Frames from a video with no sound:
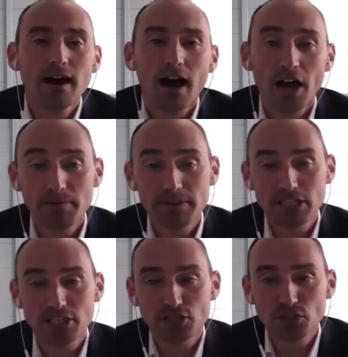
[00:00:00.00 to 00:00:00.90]
I hope that
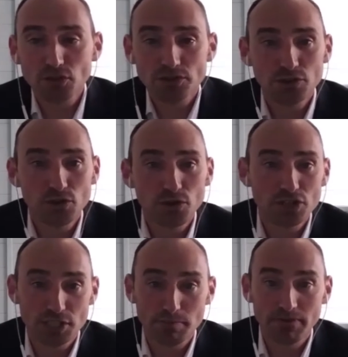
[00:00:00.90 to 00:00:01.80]
this short talk has just